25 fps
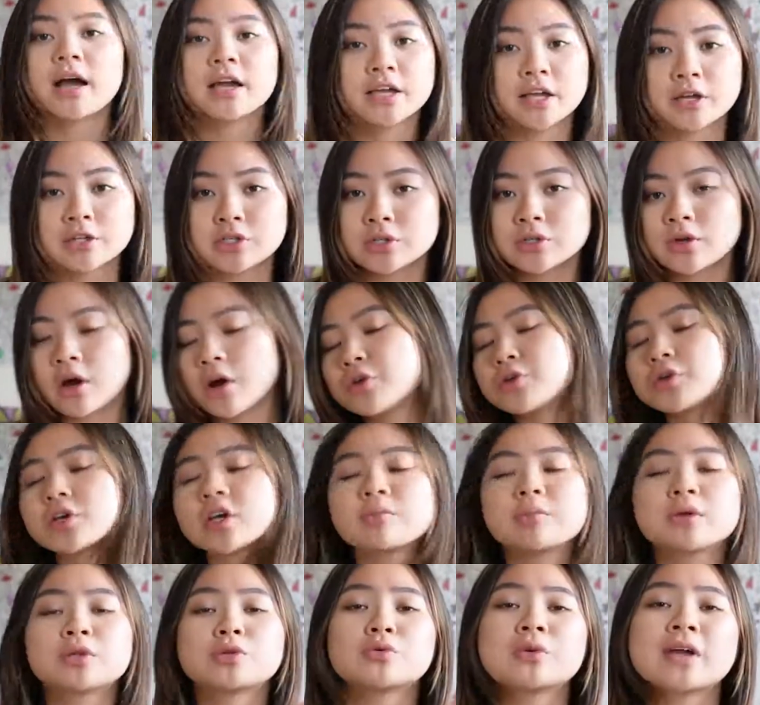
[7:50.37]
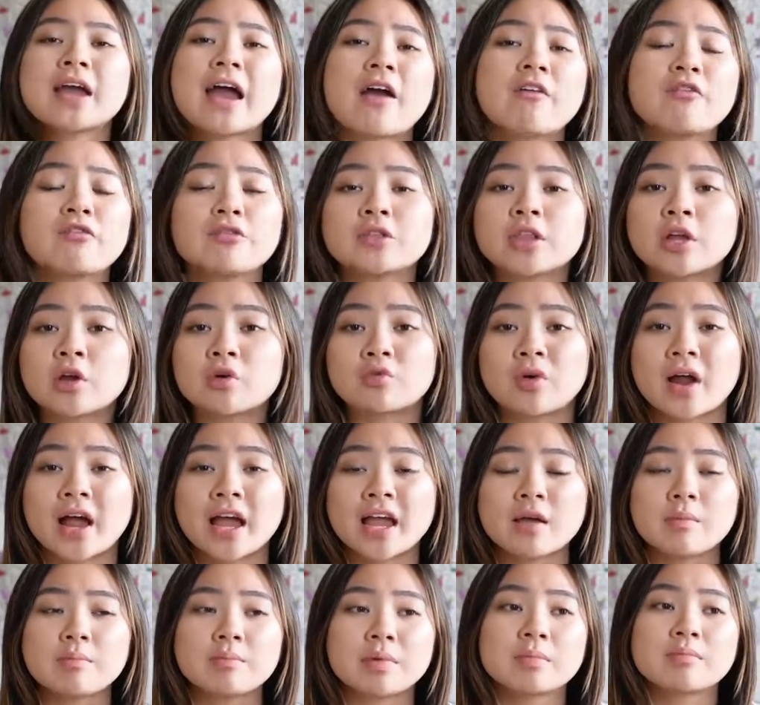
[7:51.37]
I kid you not, you could be doing everything
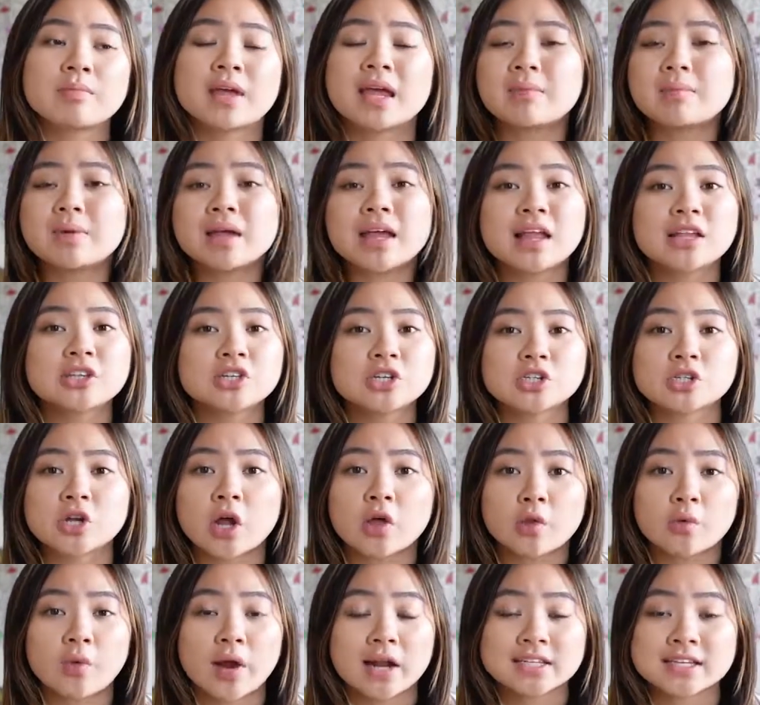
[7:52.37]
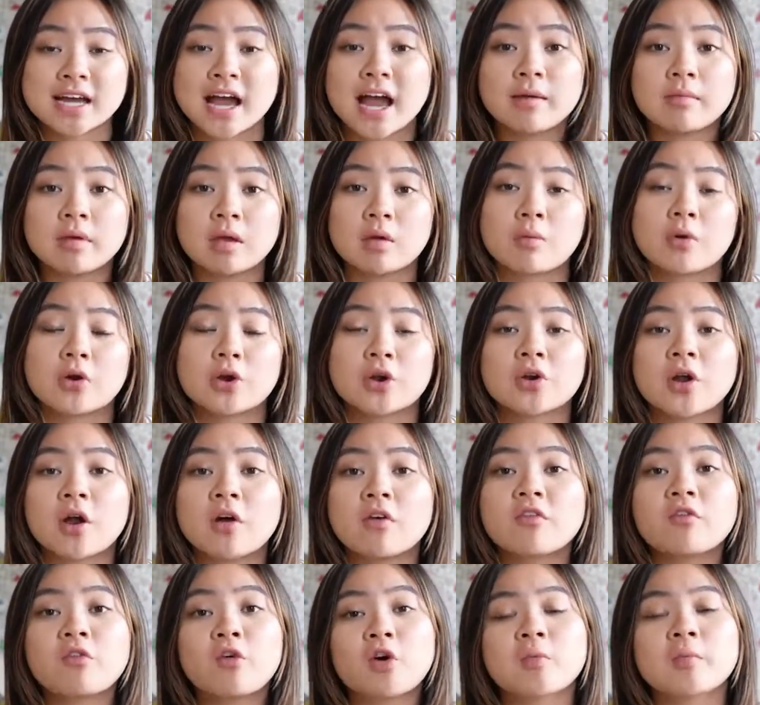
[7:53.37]
right, but maybe it's just not the right timing where you're
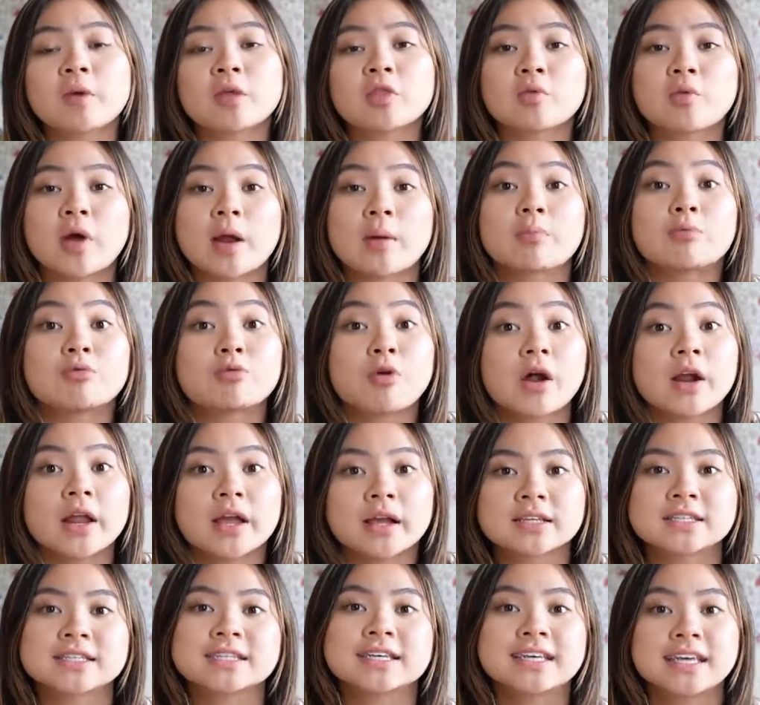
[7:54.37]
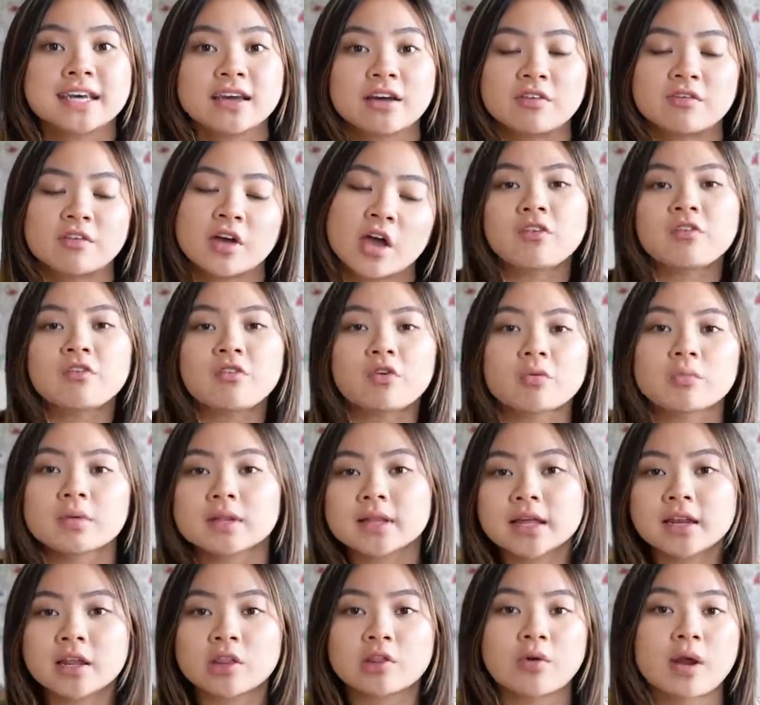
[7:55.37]
not forming the right product to give, not
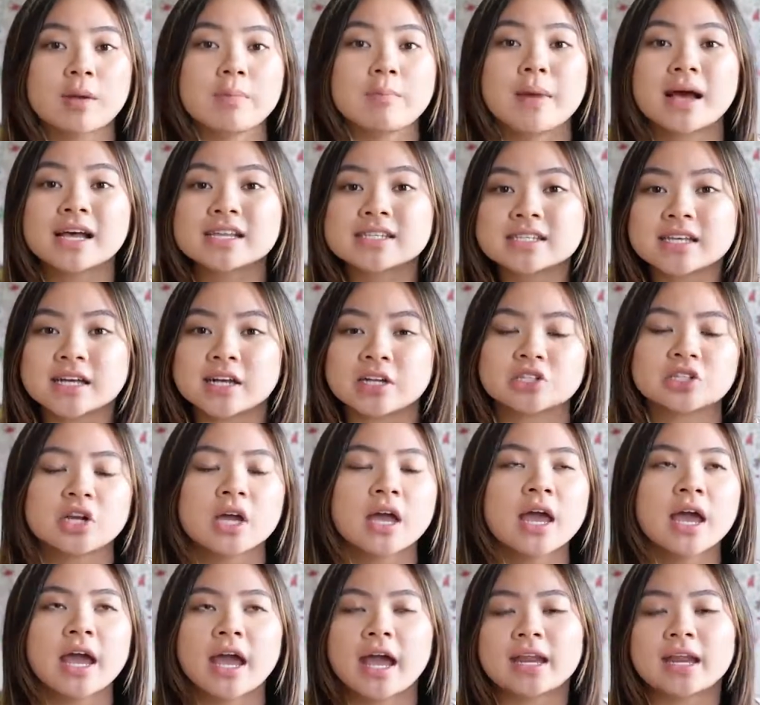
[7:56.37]
formulating the right message.